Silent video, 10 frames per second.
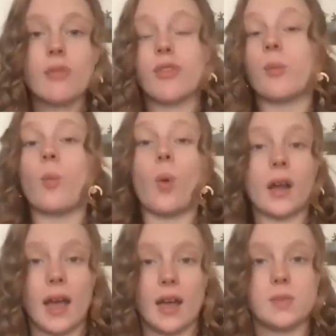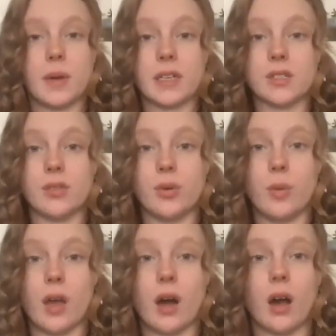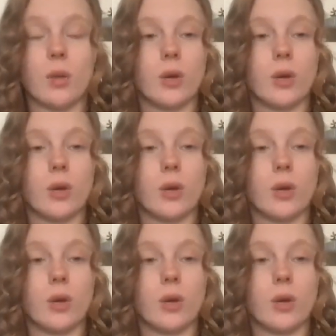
from one aspect of who we are.